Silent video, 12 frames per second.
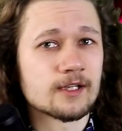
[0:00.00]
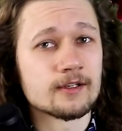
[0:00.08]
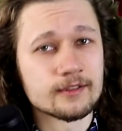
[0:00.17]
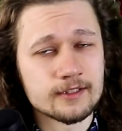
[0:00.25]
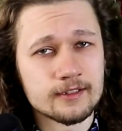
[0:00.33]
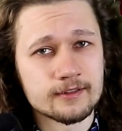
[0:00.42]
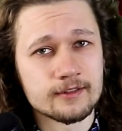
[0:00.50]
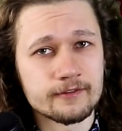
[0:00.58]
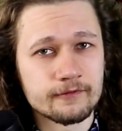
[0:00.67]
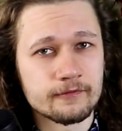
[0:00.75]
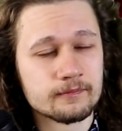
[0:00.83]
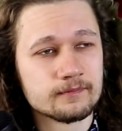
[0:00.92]
conscious
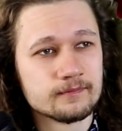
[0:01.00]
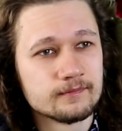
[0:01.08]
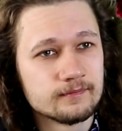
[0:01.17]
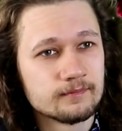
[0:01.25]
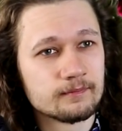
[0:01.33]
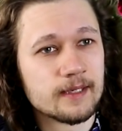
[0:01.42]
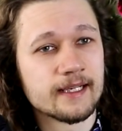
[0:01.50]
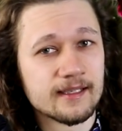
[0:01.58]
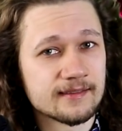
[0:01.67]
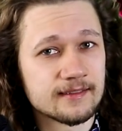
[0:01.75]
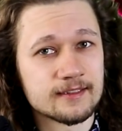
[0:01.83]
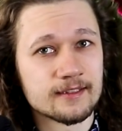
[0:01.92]
of my
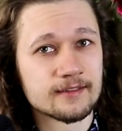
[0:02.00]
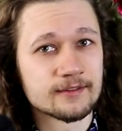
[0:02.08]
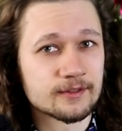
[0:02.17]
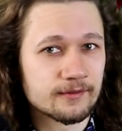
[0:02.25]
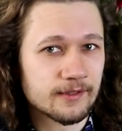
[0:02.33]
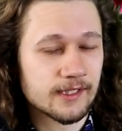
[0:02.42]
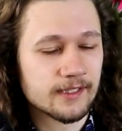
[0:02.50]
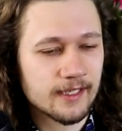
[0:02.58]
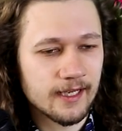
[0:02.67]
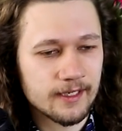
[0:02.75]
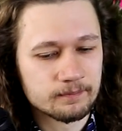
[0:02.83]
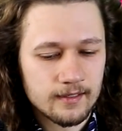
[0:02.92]
decisions over the
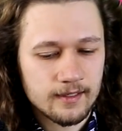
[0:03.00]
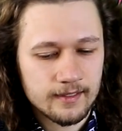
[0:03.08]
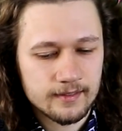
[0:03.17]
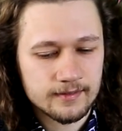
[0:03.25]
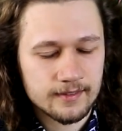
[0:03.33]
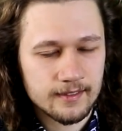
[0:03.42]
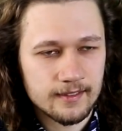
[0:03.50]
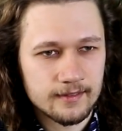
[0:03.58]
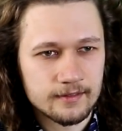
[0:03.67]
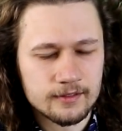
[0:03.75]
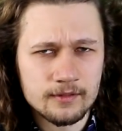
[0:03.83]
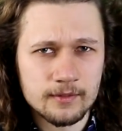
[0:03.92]
day, I
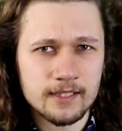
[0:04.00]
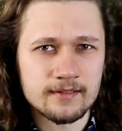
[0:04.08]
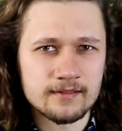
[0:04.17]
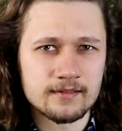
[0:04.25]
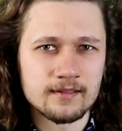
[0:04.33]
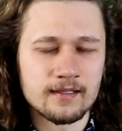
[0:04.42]
decided, you know what?